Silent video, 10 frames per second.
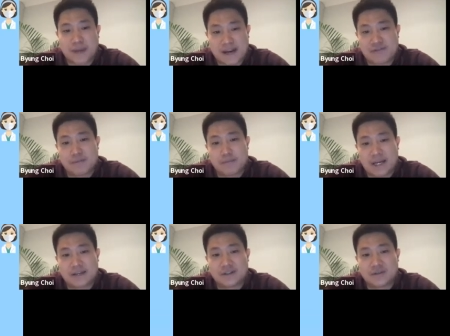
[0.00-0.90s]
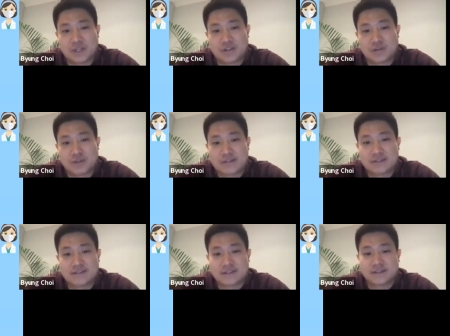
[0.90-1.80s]
bear in mind when you're
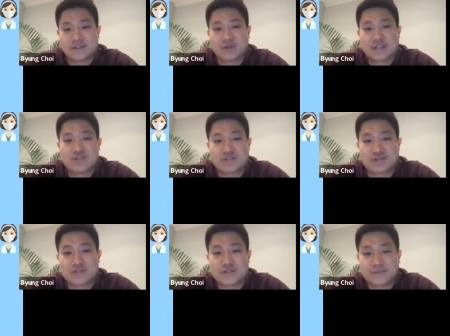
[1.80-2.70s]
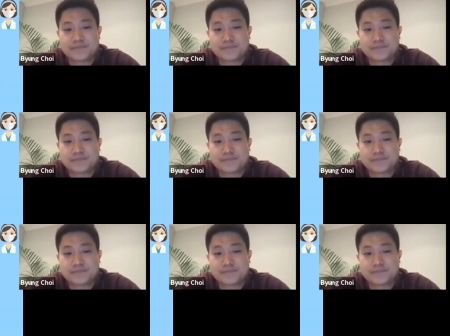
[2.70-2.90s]
practicing the questions.